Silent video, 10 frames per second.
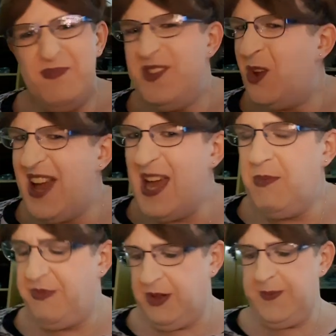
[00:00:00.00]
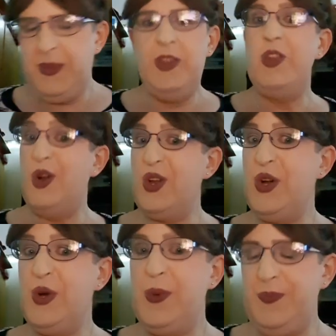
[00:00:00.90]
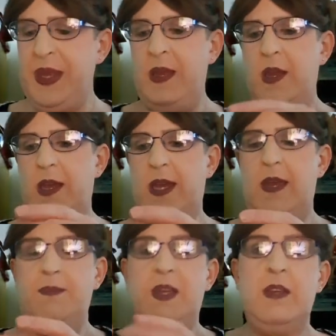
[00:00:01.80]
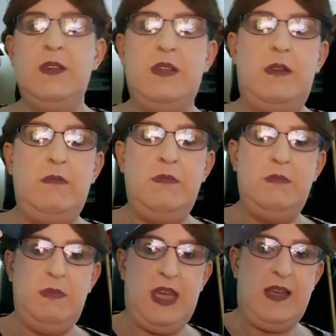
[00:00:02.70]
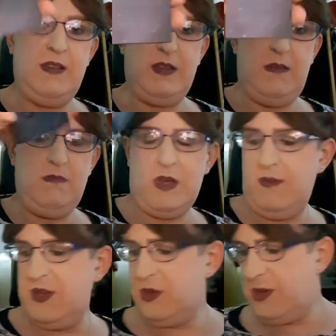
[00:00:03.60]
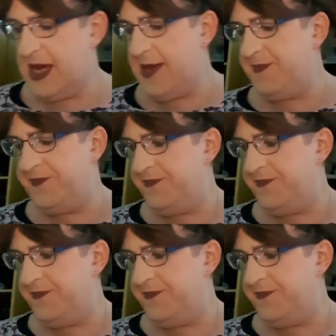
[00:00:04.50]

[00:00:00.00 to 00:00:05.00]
Not helpful, not cool. Okay, so, yeah, so hope you saw that.